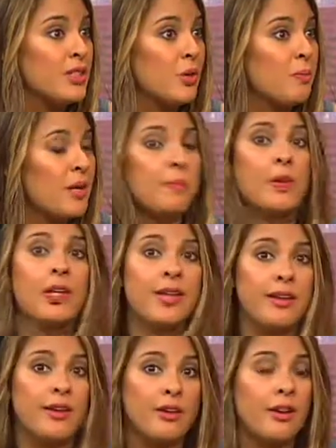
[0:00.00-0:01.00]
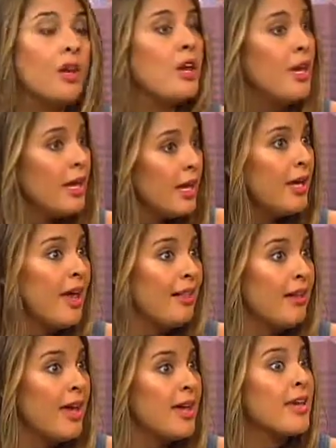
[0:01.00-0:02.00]
so people here in
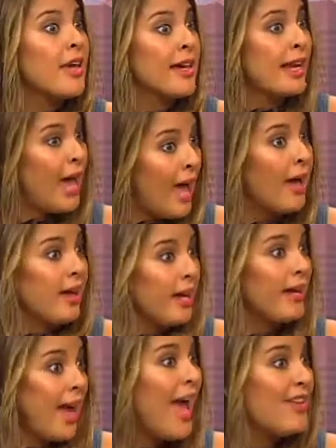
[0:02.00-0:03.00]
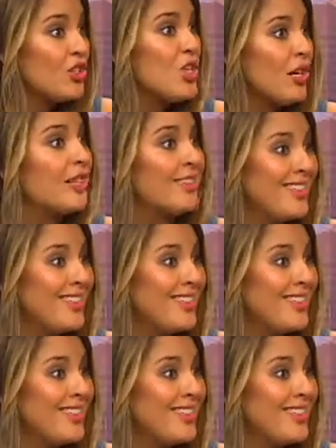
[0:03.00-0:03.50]
LA can catch it.